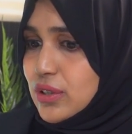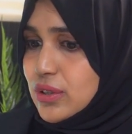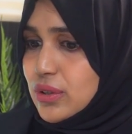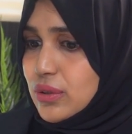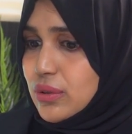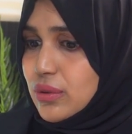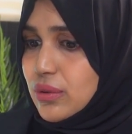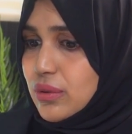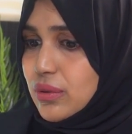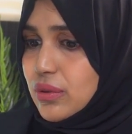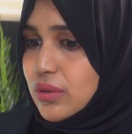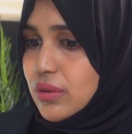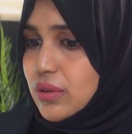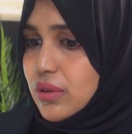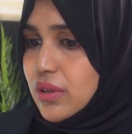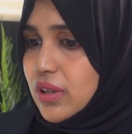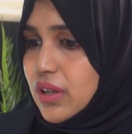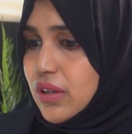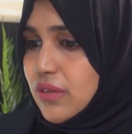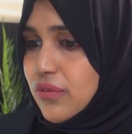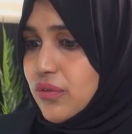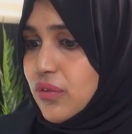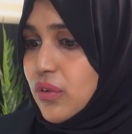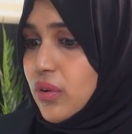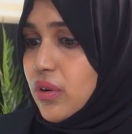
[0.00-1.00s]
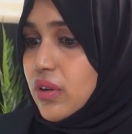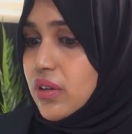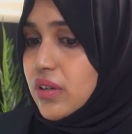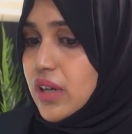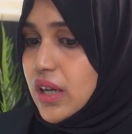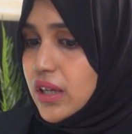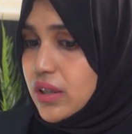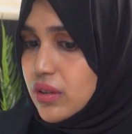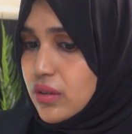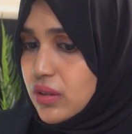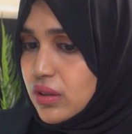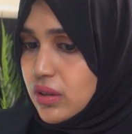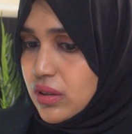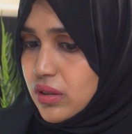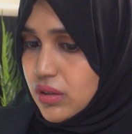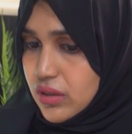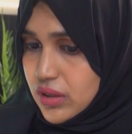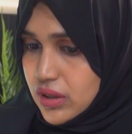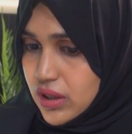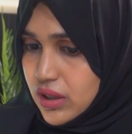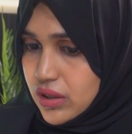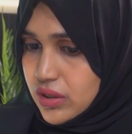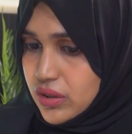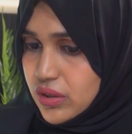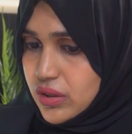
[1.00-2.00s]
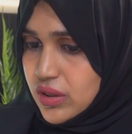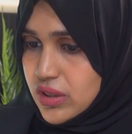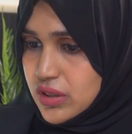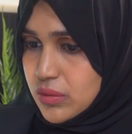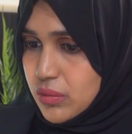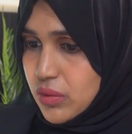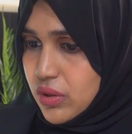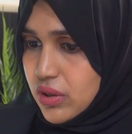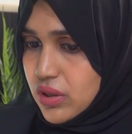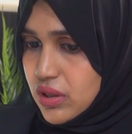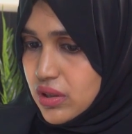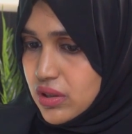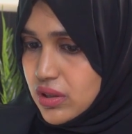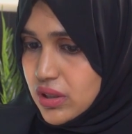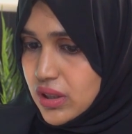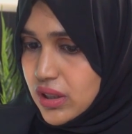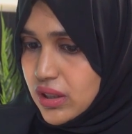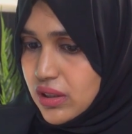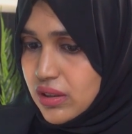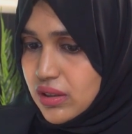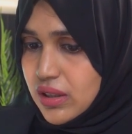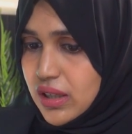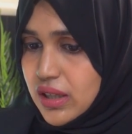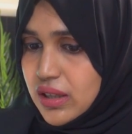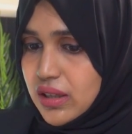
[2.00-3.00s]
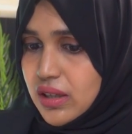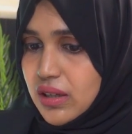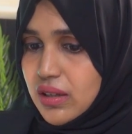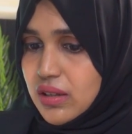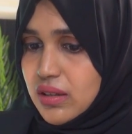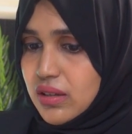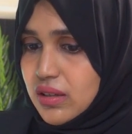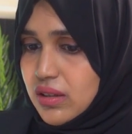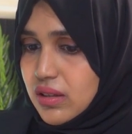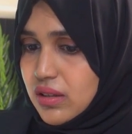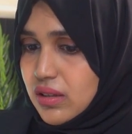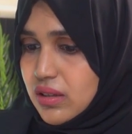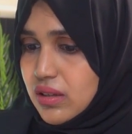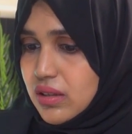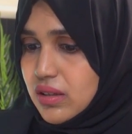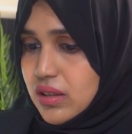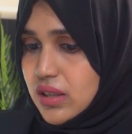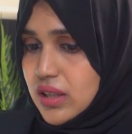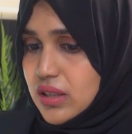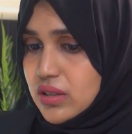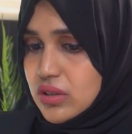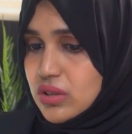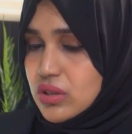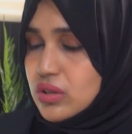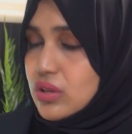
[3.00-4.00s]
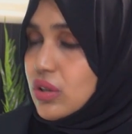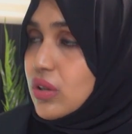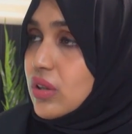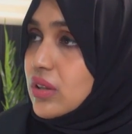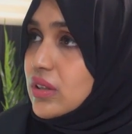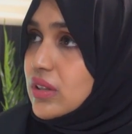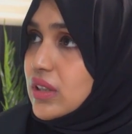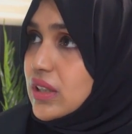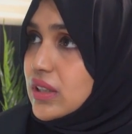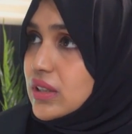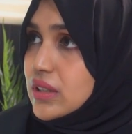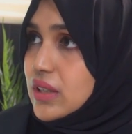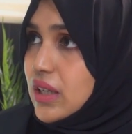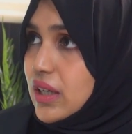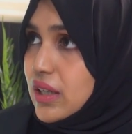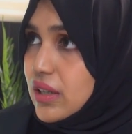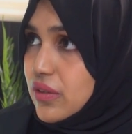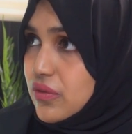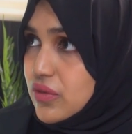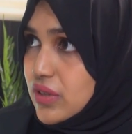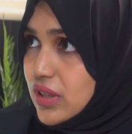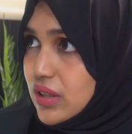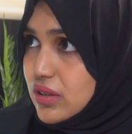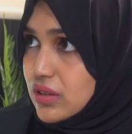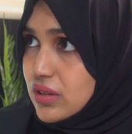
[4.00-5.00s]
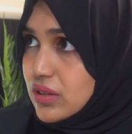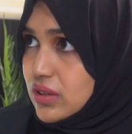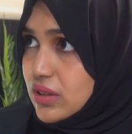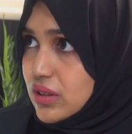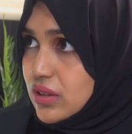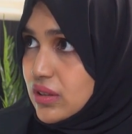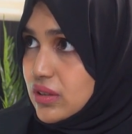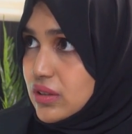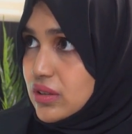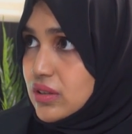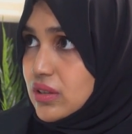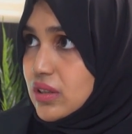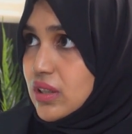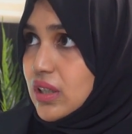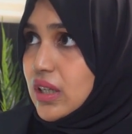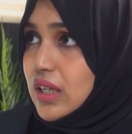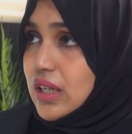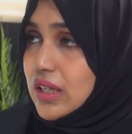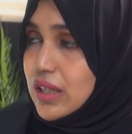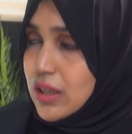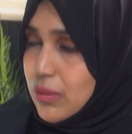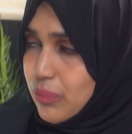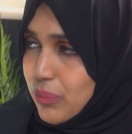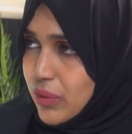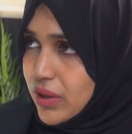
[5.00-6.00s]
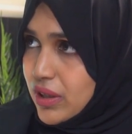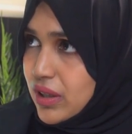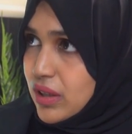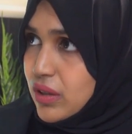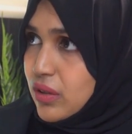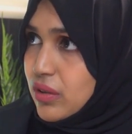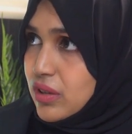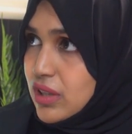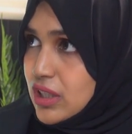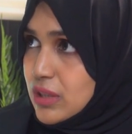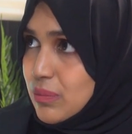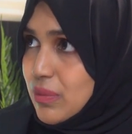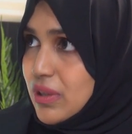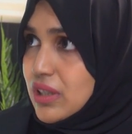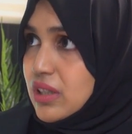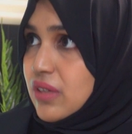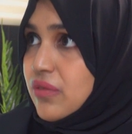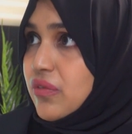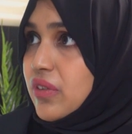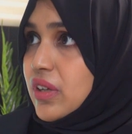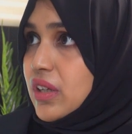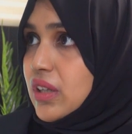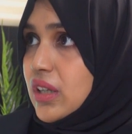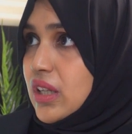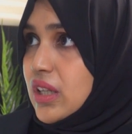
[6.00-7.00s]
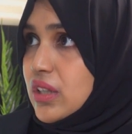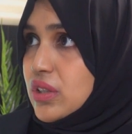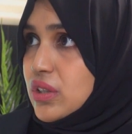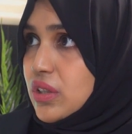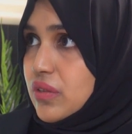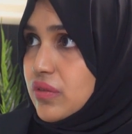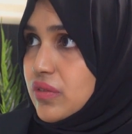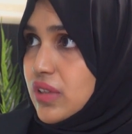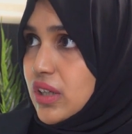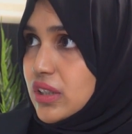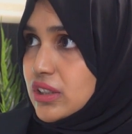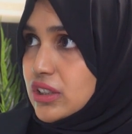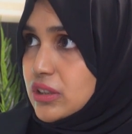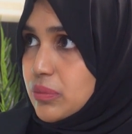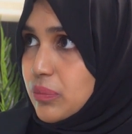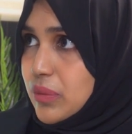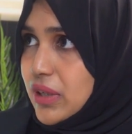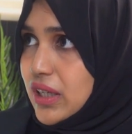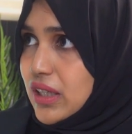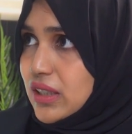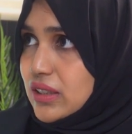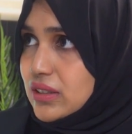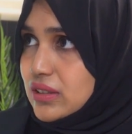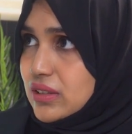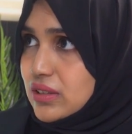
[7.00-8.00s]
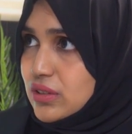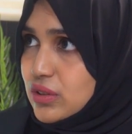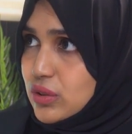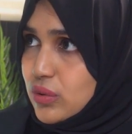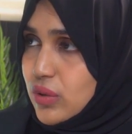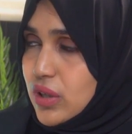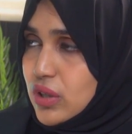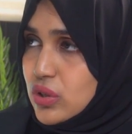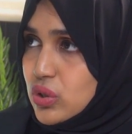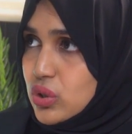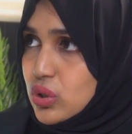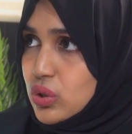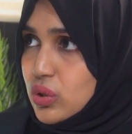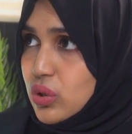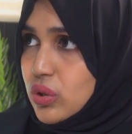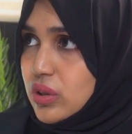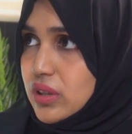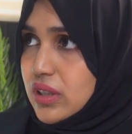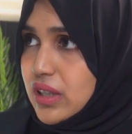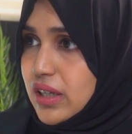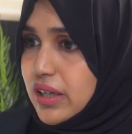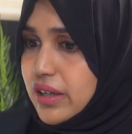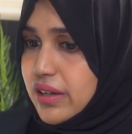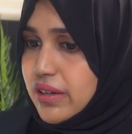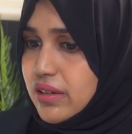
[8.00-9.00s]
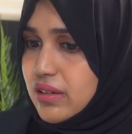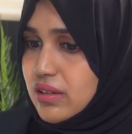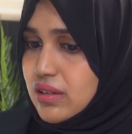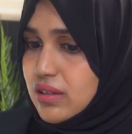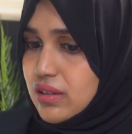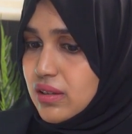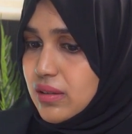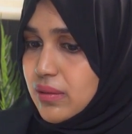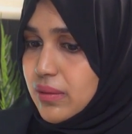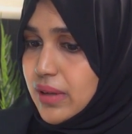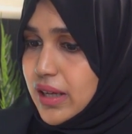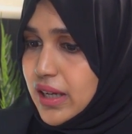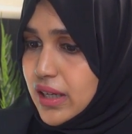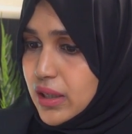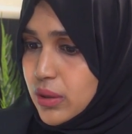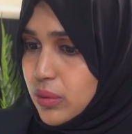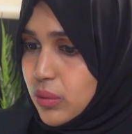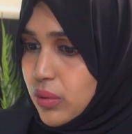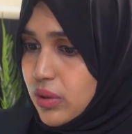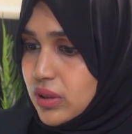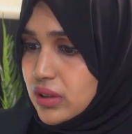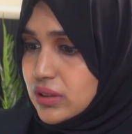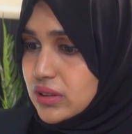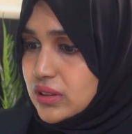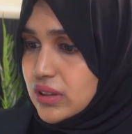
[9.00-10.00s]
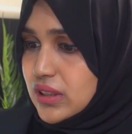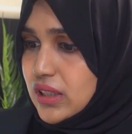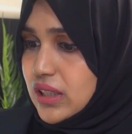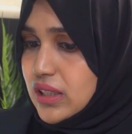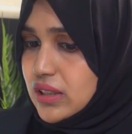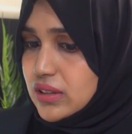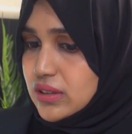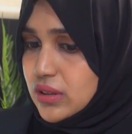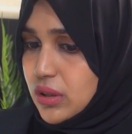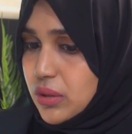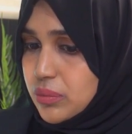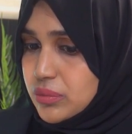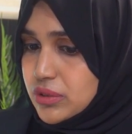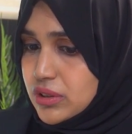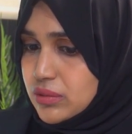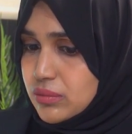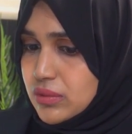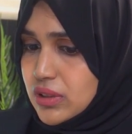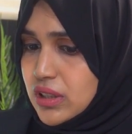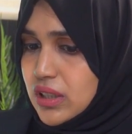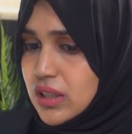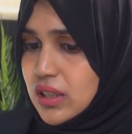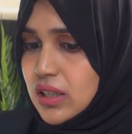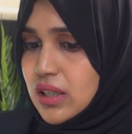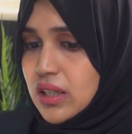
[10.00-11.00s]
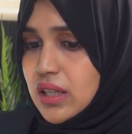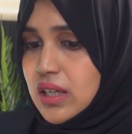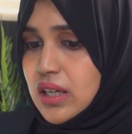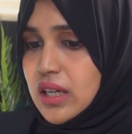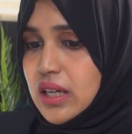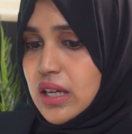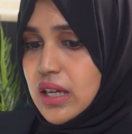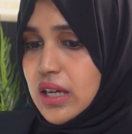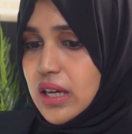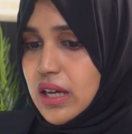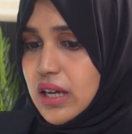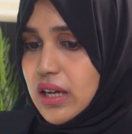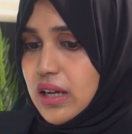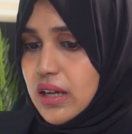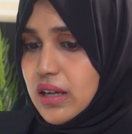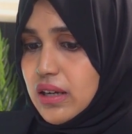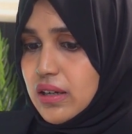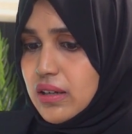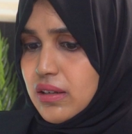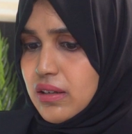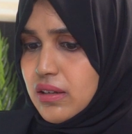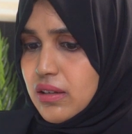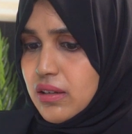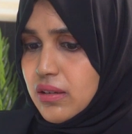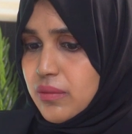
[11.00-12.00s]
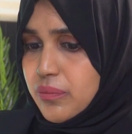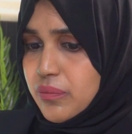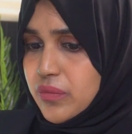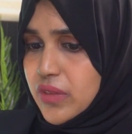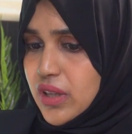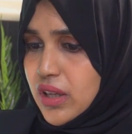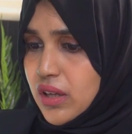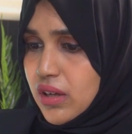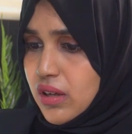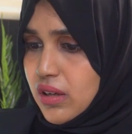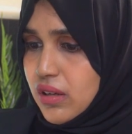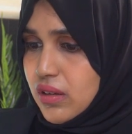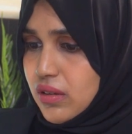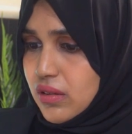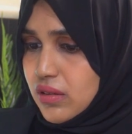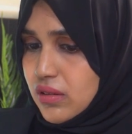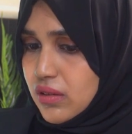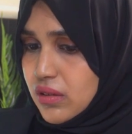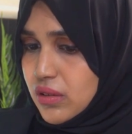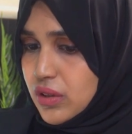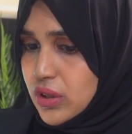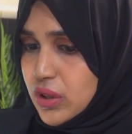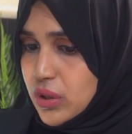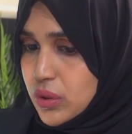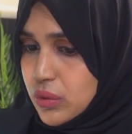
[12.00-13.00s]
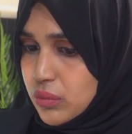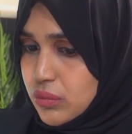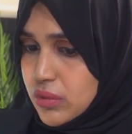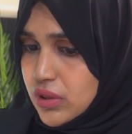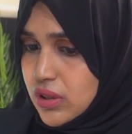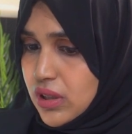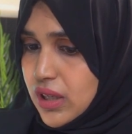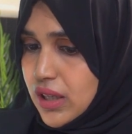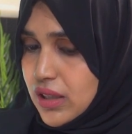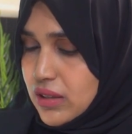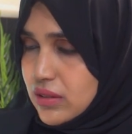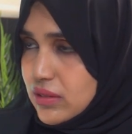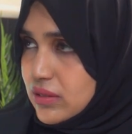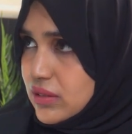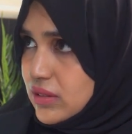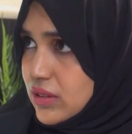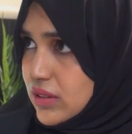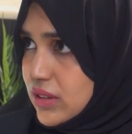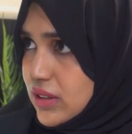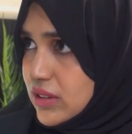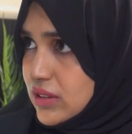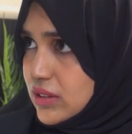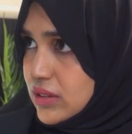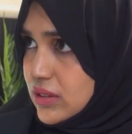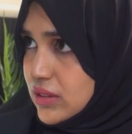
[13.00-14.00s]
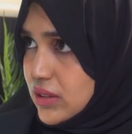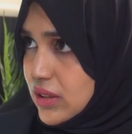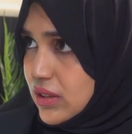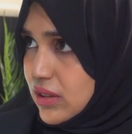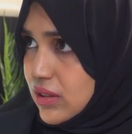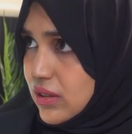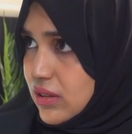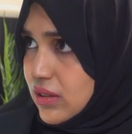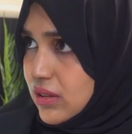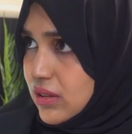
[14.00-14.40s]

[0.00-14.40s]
So for regular or continuous monitoring, they can install these kind of sensors depending on the specific needs of that space to ensure that air quality is optimal and their human health is